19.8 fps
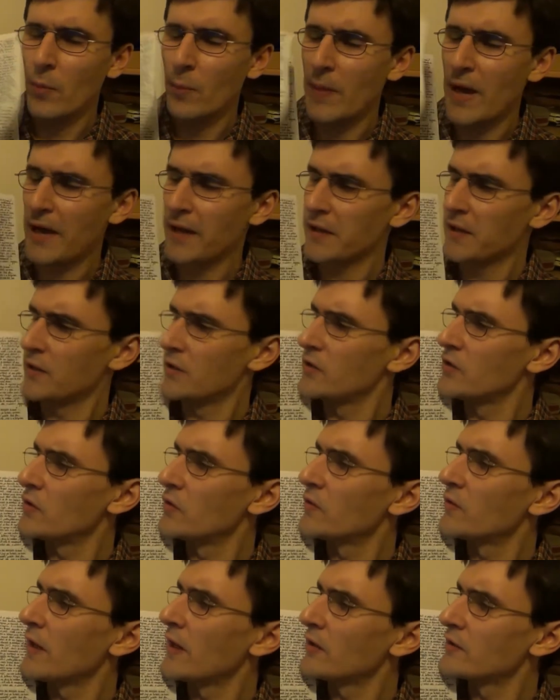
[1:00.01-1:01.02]
back in
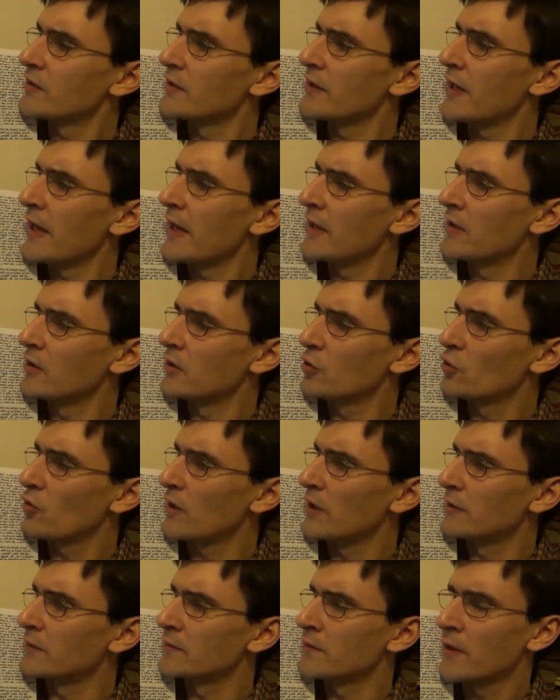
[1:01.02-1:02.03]

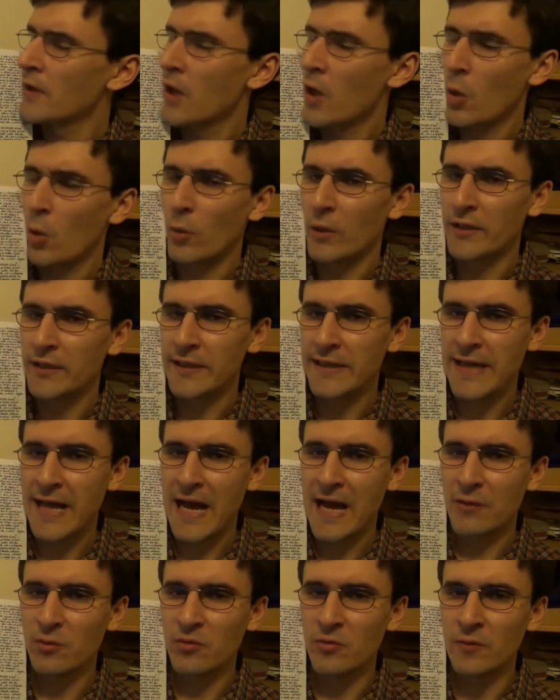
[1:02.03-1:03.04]
2012 when the
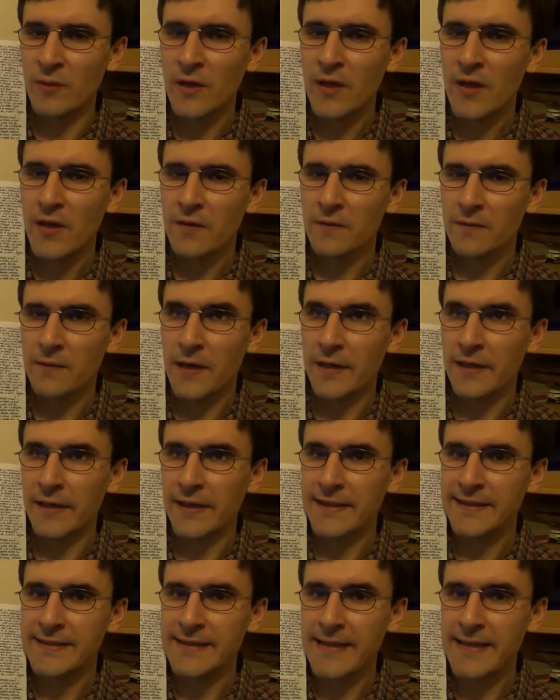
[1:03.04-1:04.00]
album finally